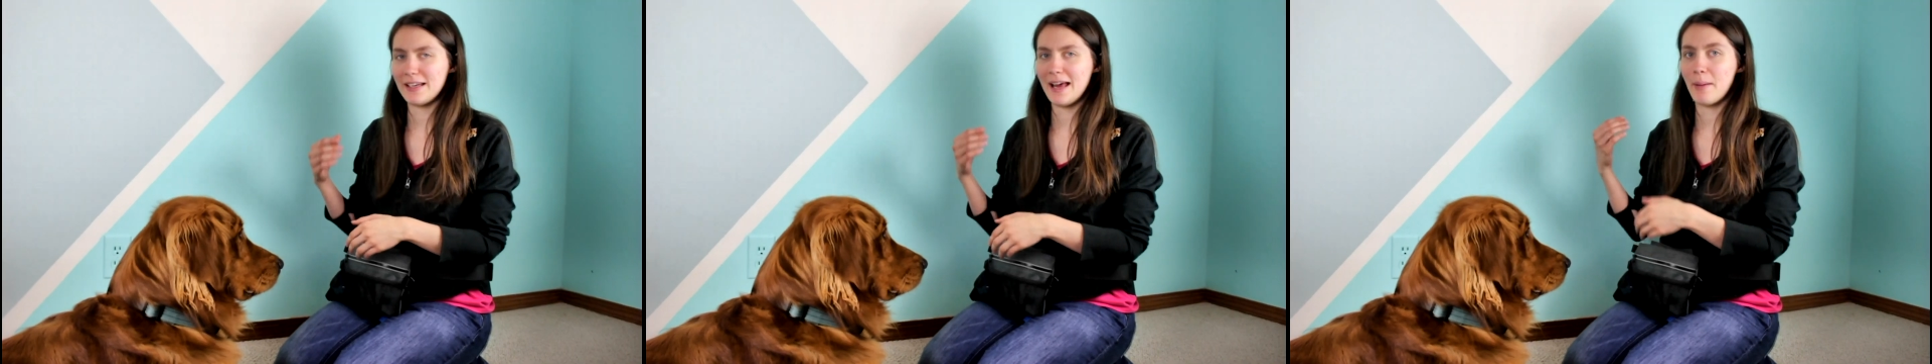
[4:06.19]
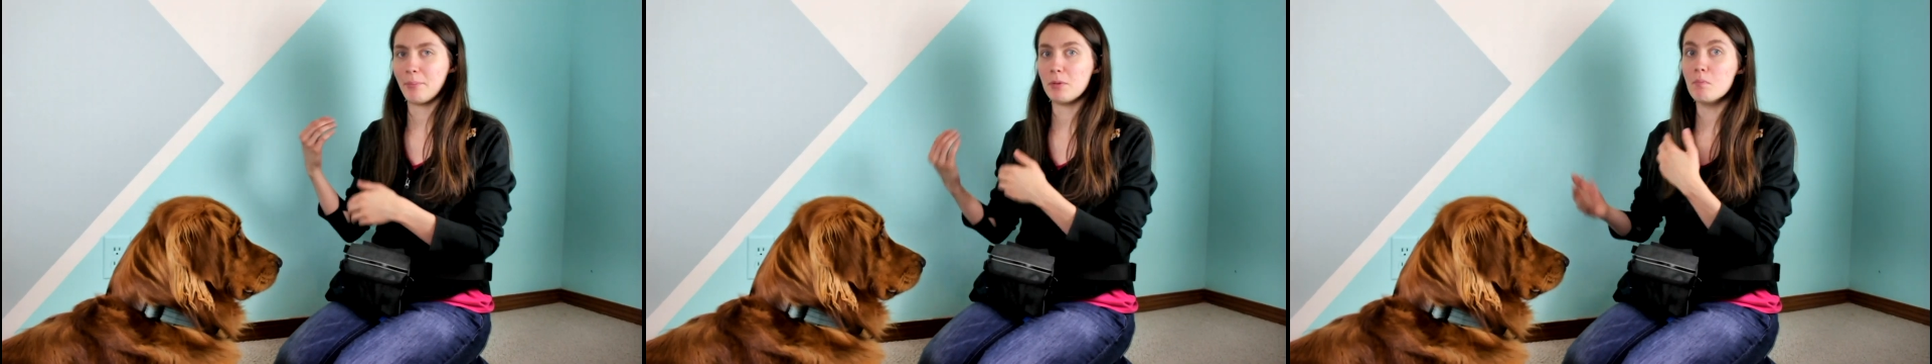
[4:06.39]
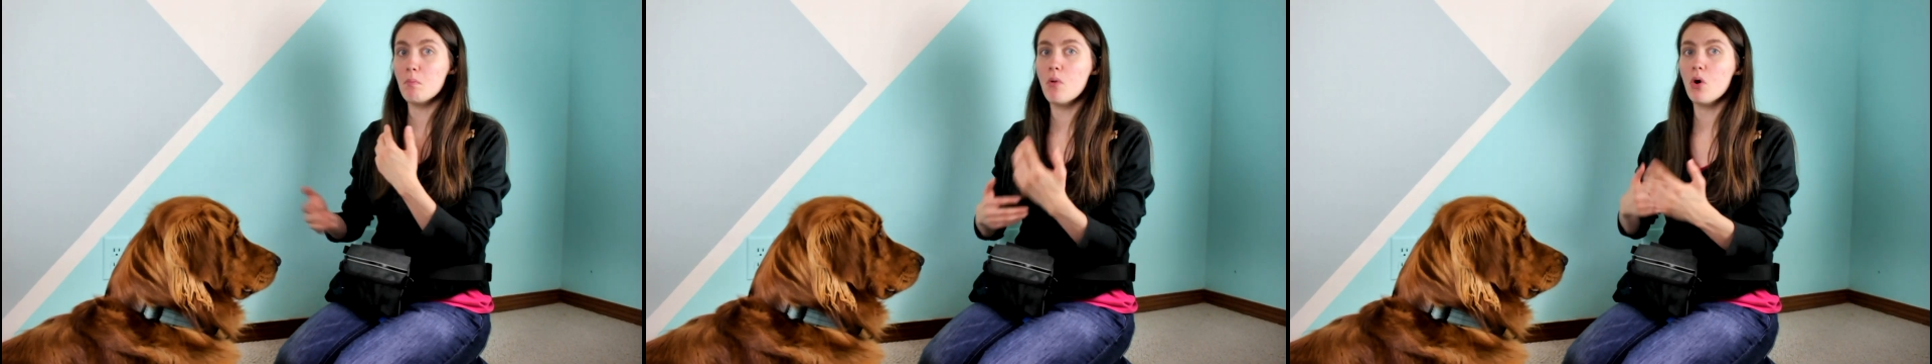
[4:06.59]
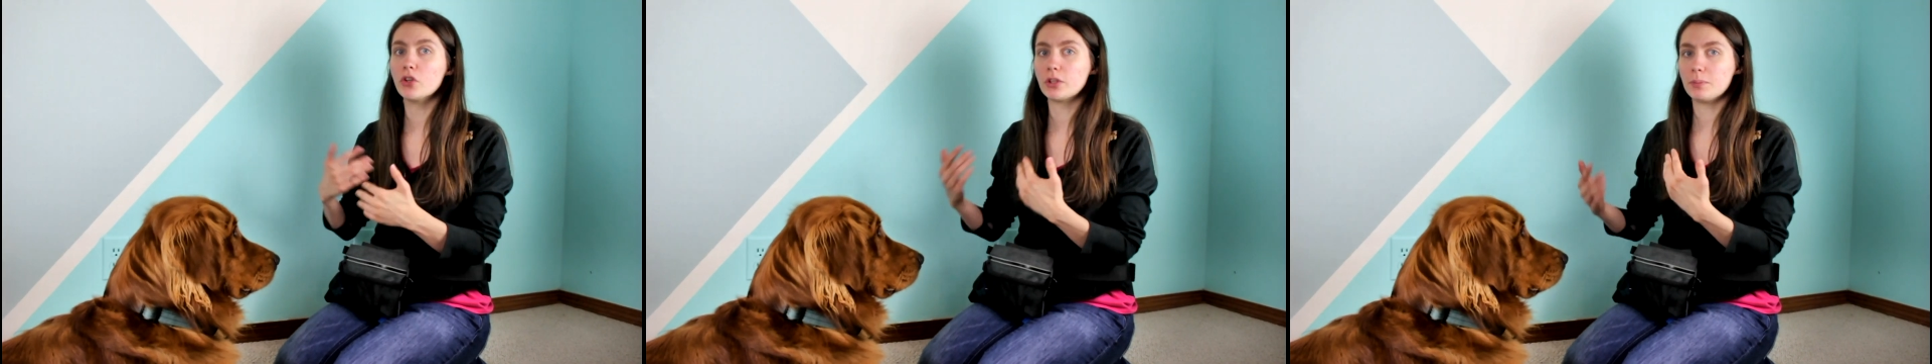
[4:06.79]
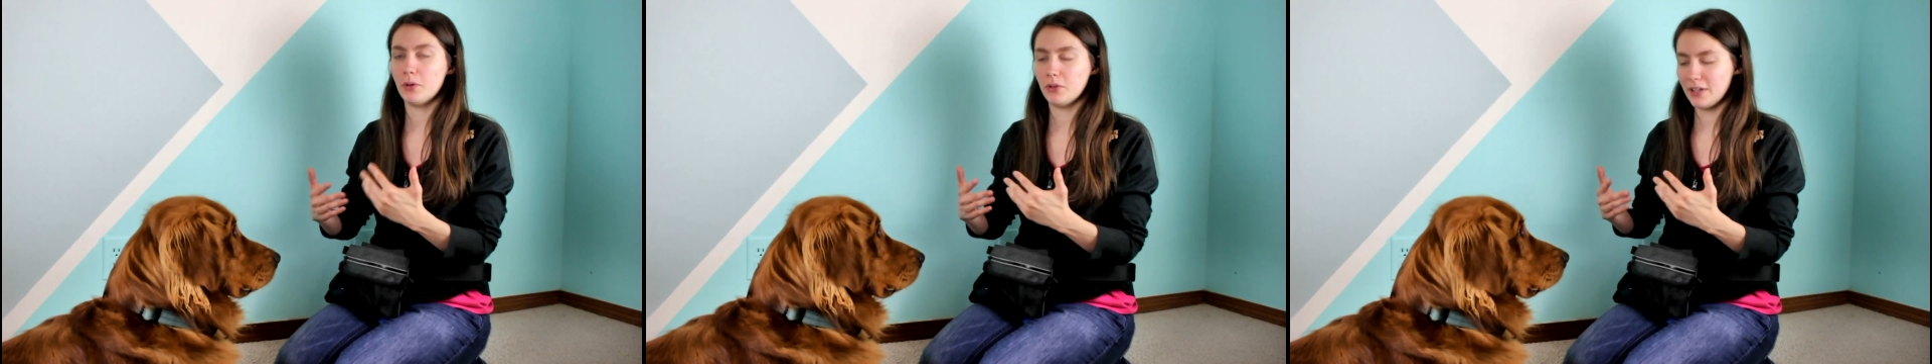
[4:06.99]
to happen
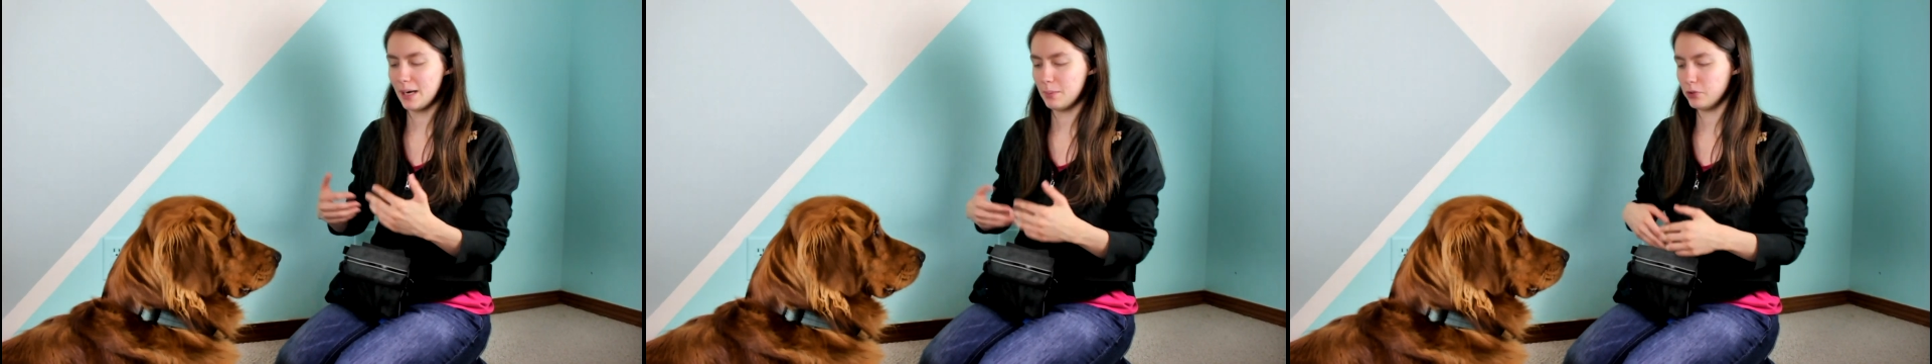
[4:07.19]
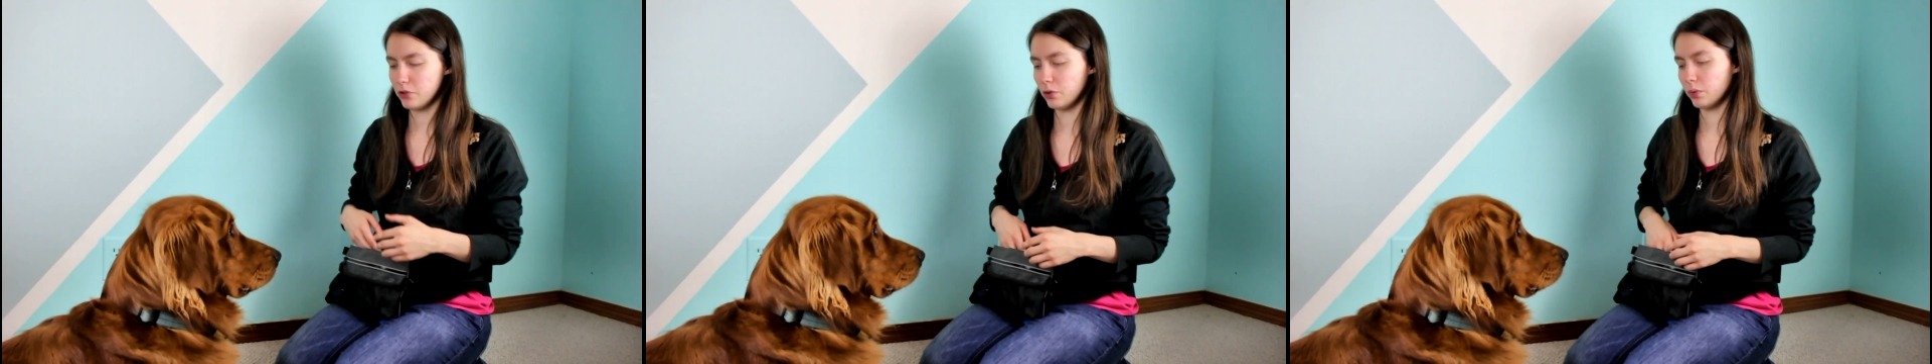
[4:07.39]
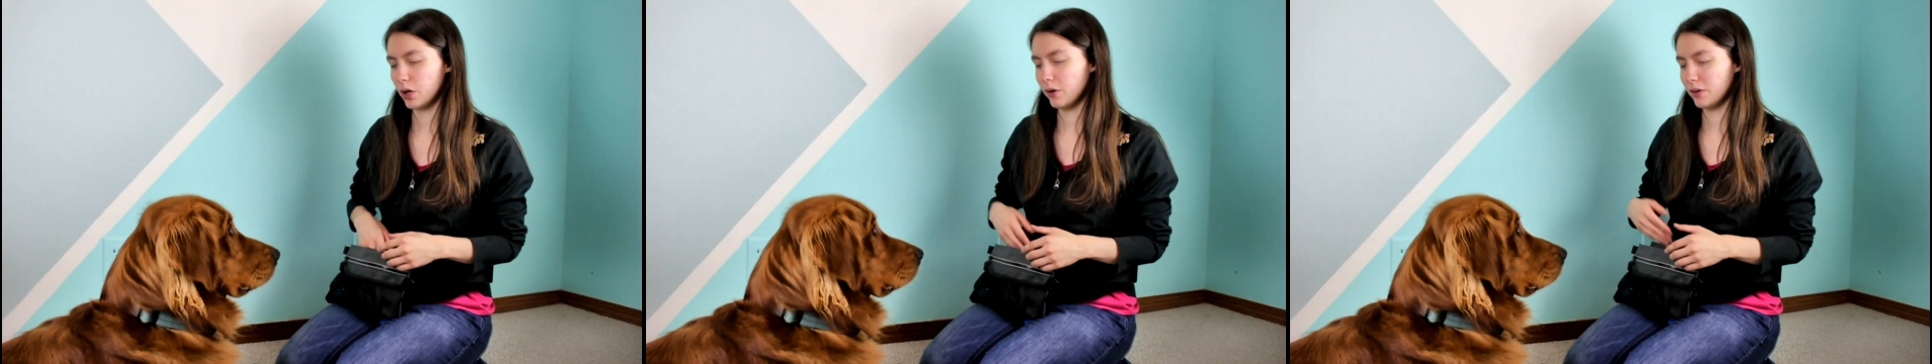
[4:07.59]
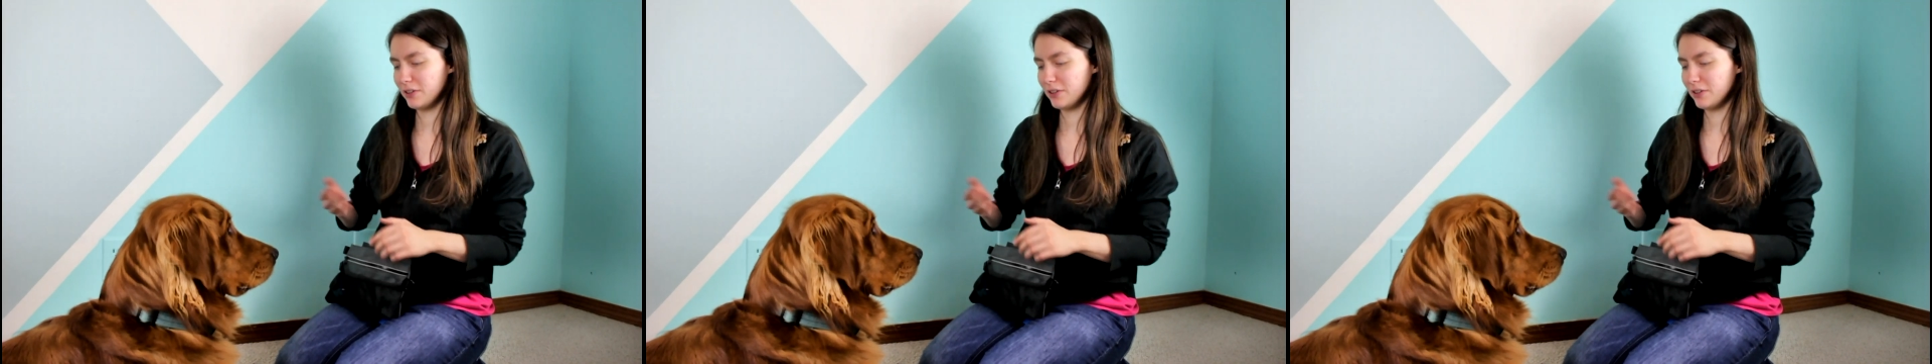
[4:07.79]
multiple times in a row.